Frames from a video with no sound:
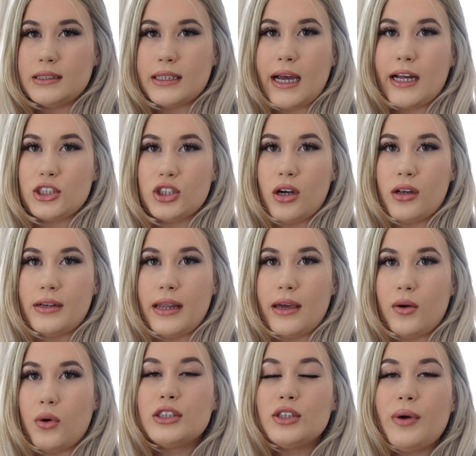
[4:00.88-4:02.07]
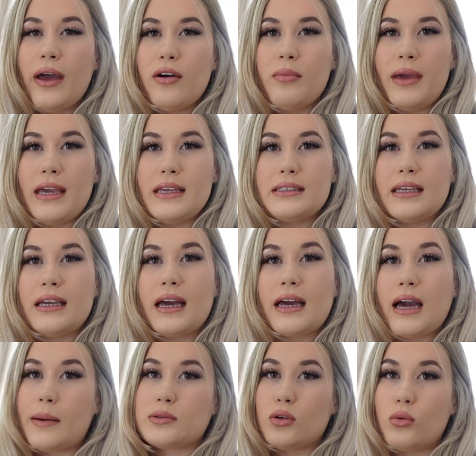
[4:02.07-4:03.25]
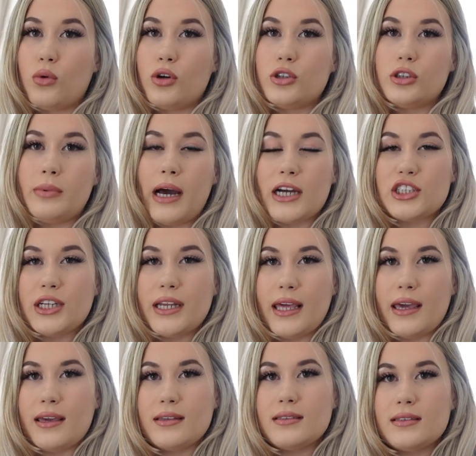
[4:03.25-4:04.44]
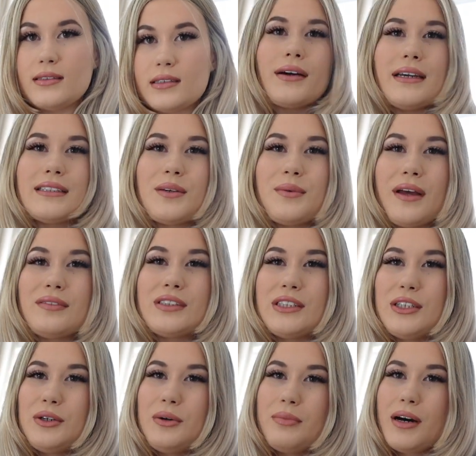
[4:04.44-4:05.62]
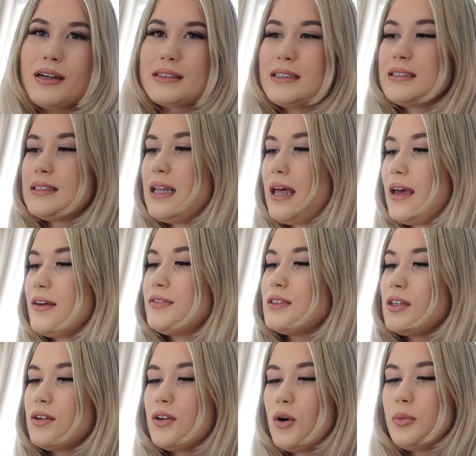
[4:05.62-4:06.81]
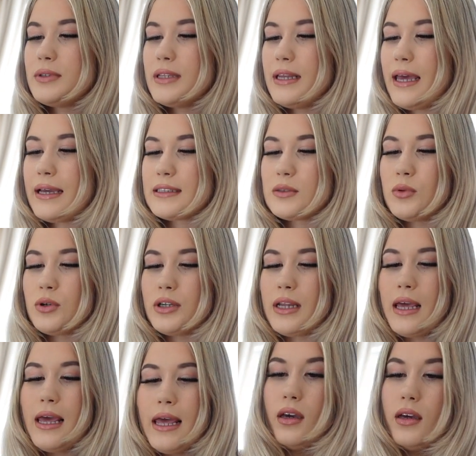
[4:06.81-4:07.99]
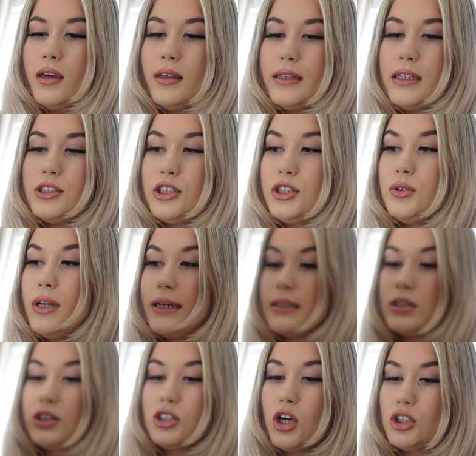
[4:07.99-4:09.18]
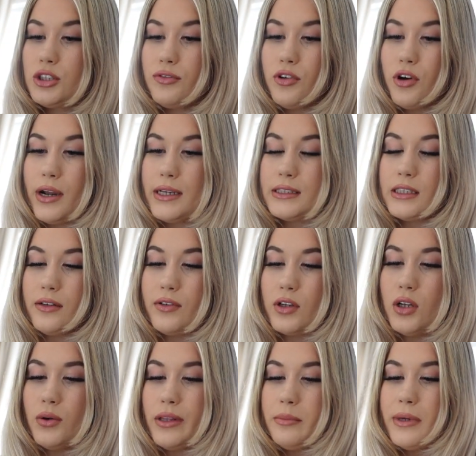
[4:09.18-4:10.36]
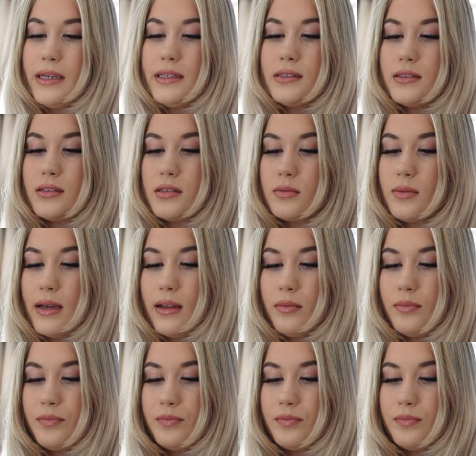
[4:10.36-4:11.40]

to catch on now to how amazing a capsule wardrobe actually is. Okay, so we have 2 boxes left. I'm going to open the next one. They do like such a variety of clothing pieces as well.